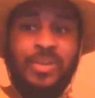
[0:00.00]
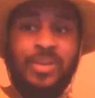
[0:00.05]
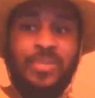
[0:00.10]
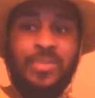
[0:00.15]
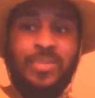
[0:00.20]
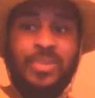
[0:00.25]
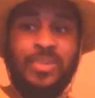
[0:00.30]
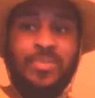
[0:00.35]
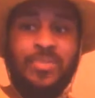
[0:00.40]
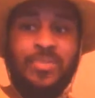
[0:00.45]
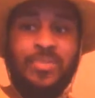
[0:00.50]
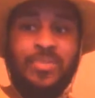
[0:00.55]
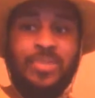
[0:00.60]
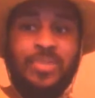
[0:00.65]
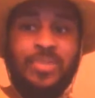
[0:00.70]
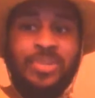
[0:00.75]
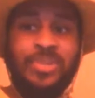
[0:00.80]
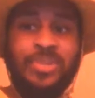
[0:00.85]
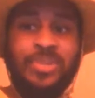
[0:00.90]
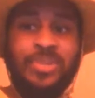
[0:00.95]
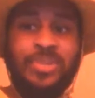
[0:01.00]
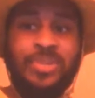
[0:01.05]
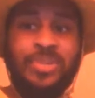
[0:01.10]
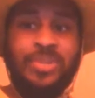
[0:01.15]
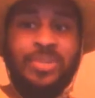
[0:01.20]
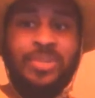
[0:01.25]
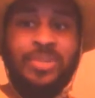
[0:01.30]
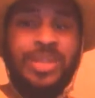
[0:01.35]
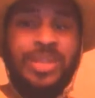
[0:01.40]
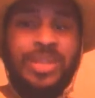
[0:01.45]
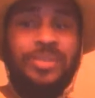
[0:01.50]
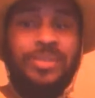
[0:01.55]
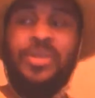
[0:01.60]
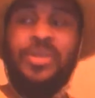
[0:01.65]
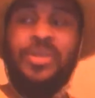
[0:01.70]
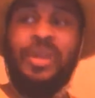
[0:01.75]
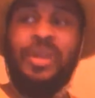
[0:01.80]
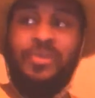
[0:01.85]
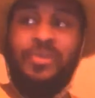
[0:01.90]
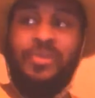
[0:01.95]
which was the zenith
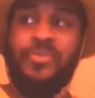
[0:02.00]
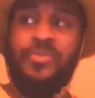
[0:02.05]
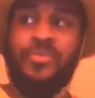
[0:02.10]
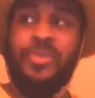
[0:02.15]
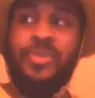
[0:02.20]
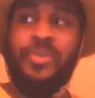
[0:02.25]
of